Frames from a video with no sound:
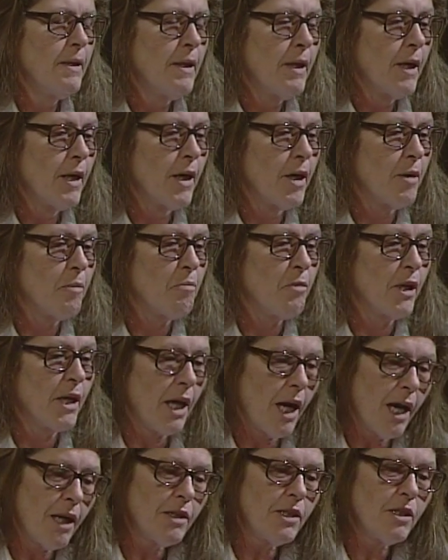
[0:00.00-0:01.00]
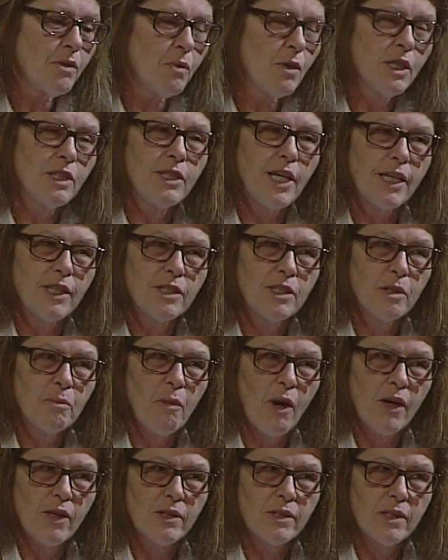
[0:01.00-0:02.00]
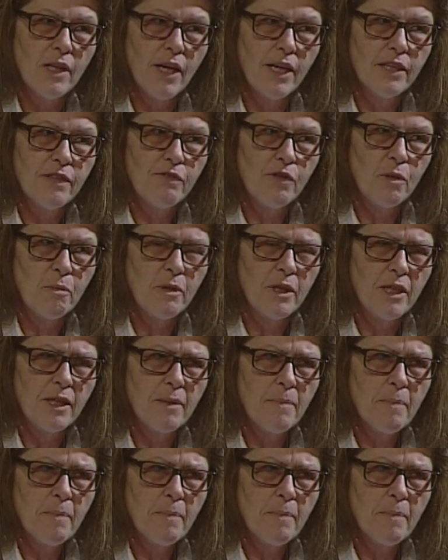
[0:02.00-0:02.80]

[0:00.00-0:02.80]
But I just want to take us to modern science for a minute.